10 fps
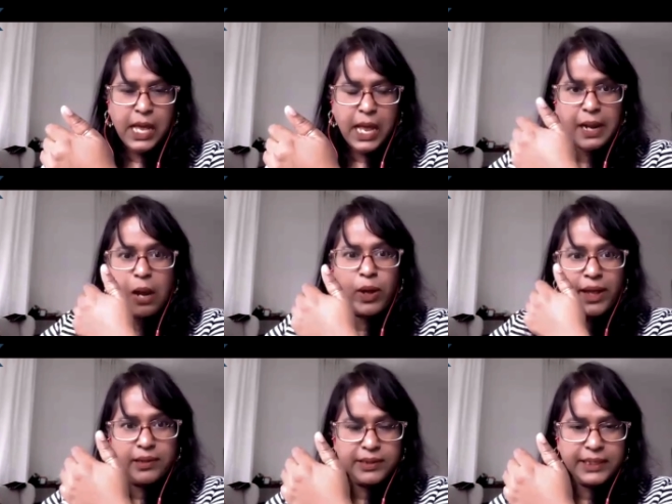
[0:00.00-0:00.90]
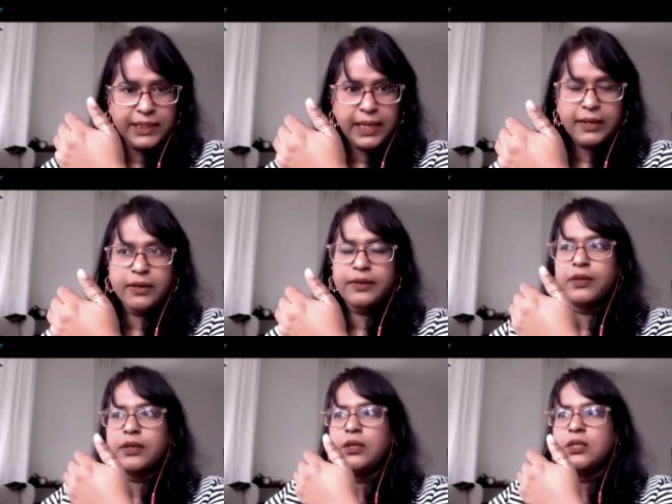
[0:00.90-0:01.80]
and how healthy and
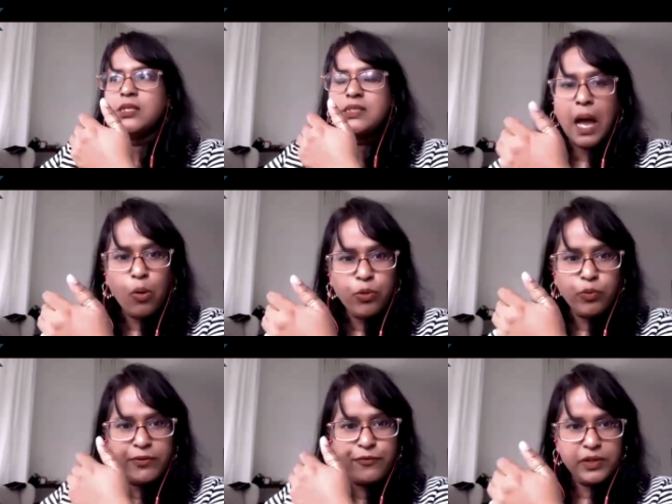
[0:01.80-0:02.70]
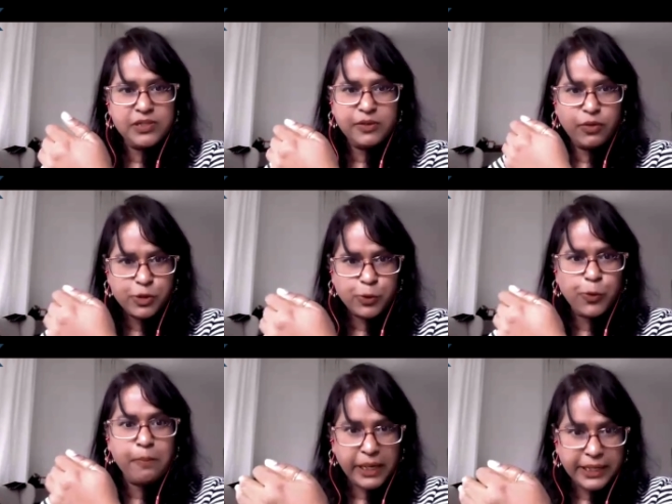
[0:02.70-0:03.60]
sound one feels in one's
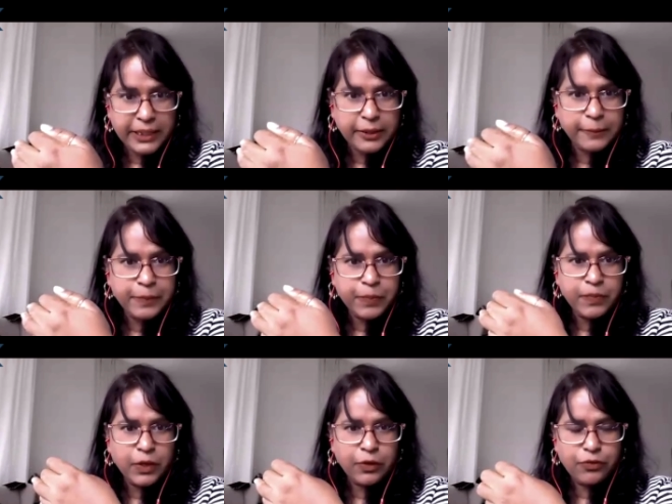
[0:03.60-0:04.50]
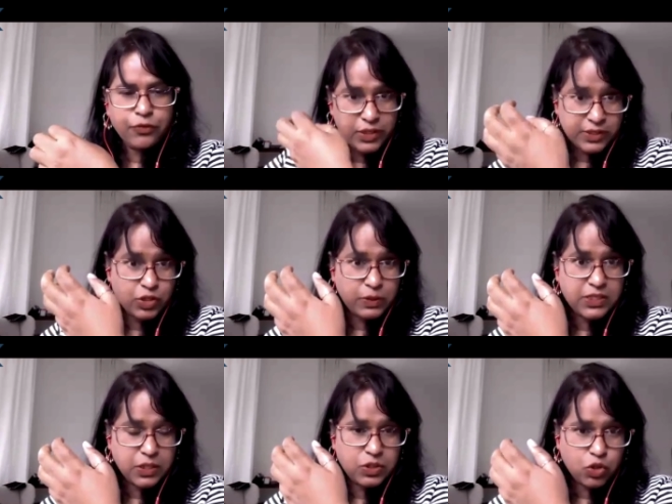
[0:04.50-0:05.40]
own mind. You know, so it's a
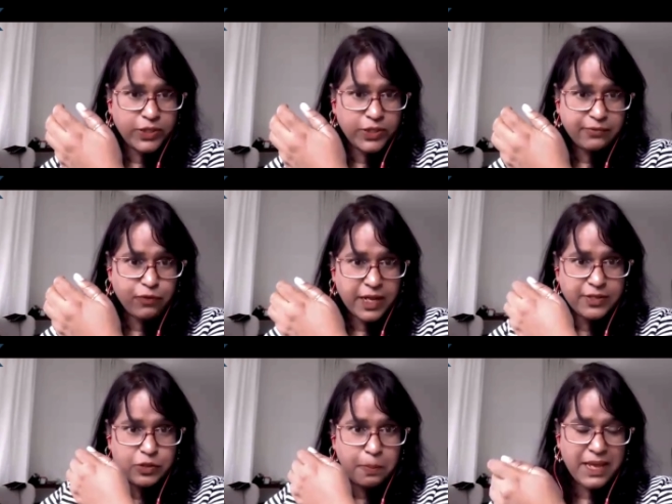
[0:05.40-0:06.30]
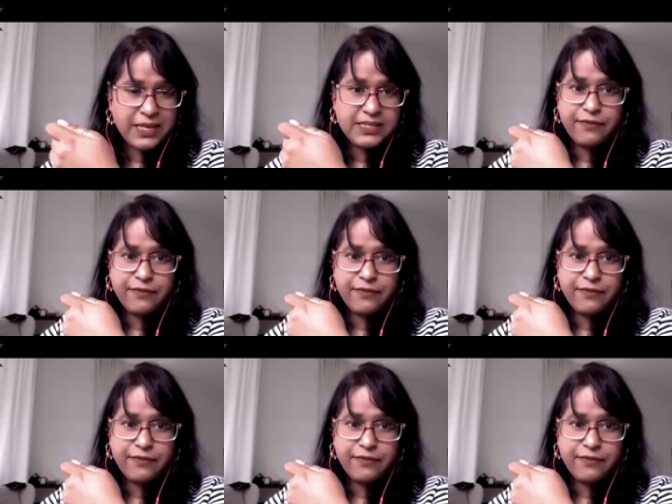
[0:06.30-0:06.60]
it's a choice that one has to make. It's